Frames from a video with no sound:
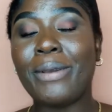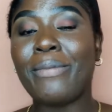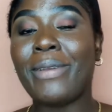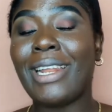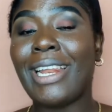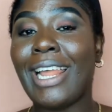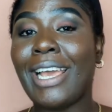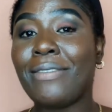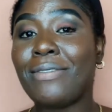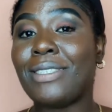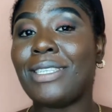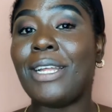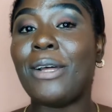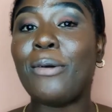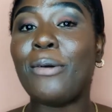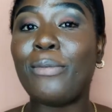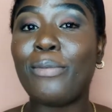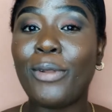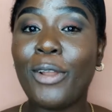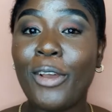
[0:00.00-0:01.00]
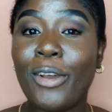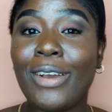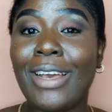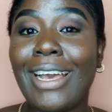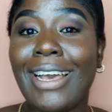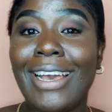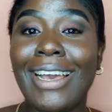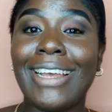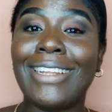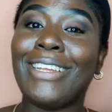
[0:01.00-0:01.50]
I'm a lifestyle
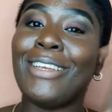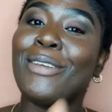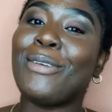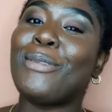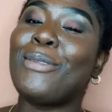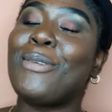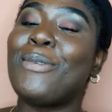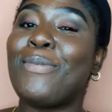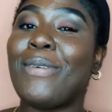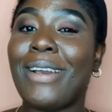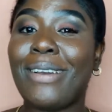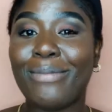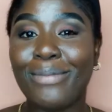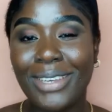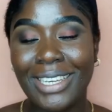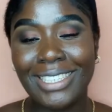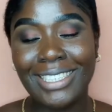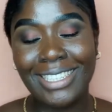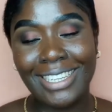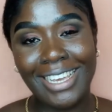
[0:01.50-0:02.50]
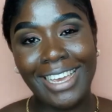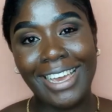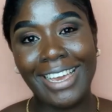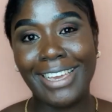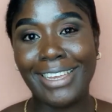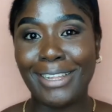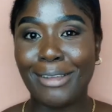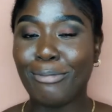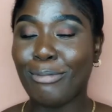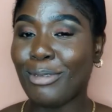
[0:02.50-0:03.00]
blogger and a YouTuber based here
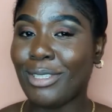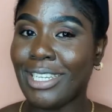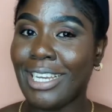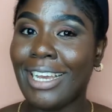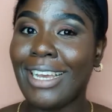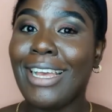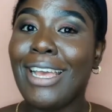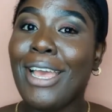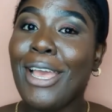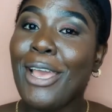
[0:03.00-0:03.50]
in Abuja.